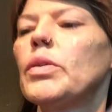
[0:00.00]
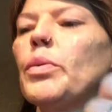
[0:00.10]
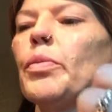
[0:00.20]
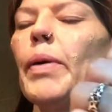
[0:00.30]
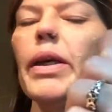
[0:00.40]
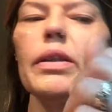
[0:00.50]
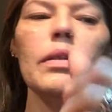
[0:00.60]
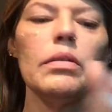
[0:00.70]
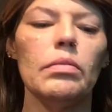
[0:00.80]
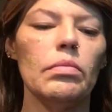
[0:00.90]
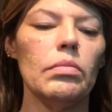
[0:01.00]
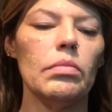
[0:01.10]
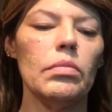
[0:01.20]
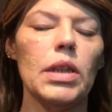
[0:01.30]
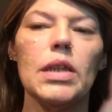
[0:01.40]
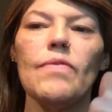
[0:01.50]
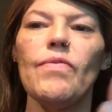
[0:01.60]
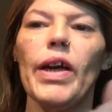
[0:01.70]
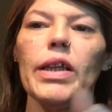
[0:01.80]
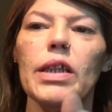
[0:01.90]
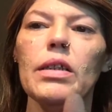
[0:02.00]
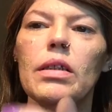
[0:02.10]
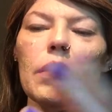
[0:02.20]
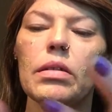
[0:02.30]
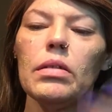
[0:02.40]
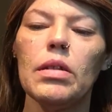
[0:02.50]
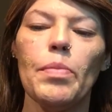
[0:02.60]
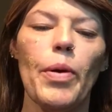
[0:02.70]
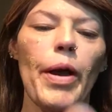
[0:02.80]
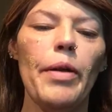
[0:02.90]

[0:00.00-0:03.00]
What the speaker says: with my disinfectant spray.